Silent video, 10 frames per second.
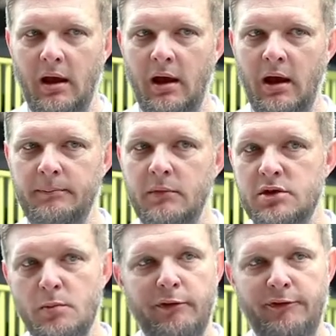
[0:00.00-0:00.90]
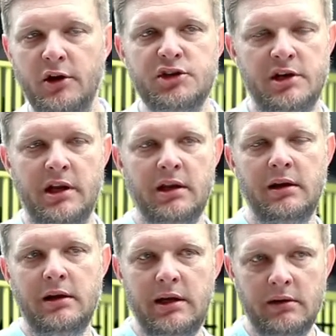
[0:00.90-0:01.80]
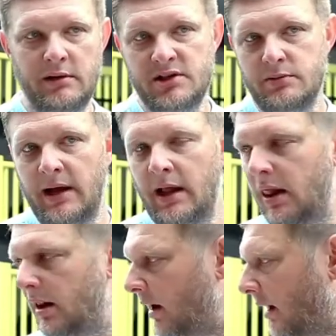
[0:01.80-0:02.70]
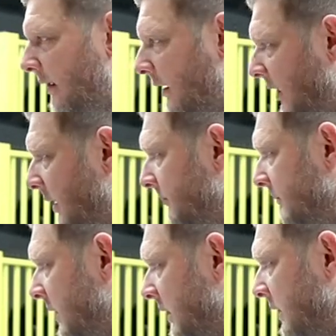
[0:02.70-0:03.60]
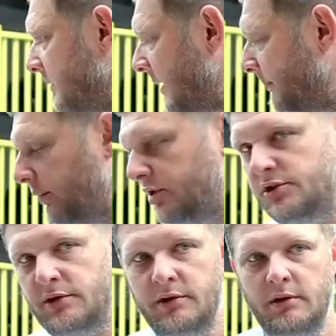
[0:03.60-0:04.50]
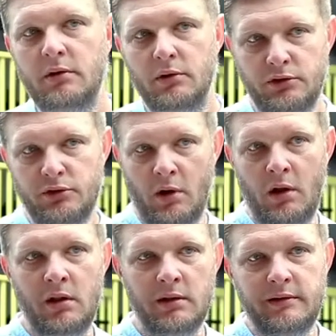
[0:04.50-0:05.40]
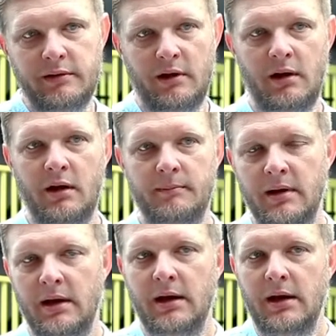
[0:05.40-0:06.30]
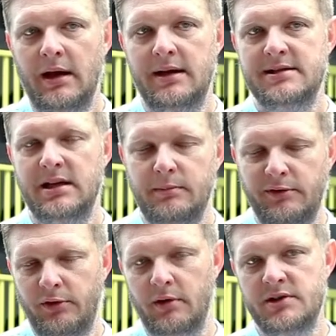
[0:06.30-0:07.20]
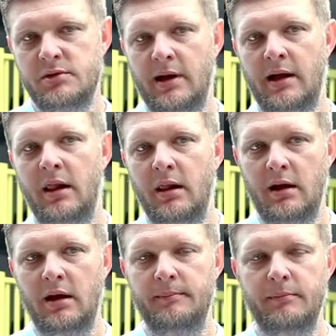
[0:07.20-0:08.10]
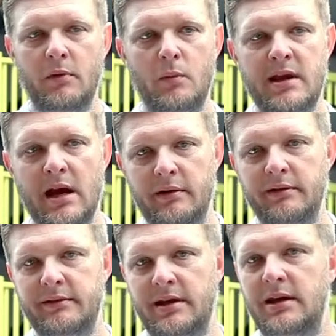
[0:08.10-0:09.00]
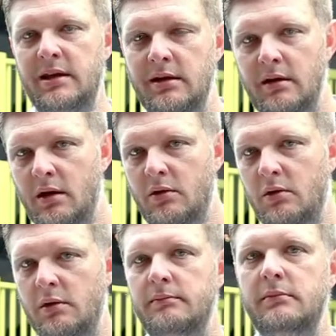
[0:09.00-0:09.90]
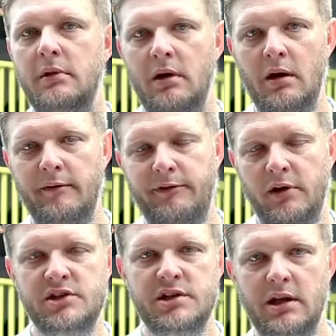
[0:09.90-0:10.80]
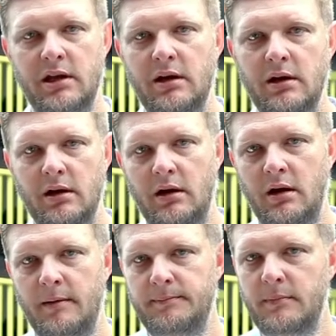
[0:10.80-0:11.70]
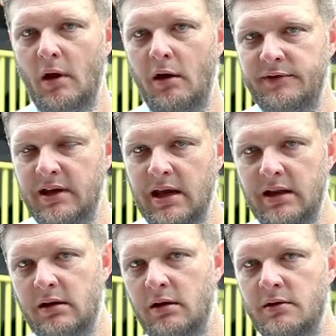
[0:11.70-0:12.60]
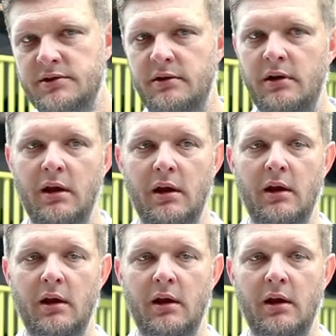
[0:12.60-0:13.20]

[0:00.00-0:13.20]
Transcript: Smooth functioning here as well, temperature controlled, as said before as well. We guarantee a good functioning of the gate closer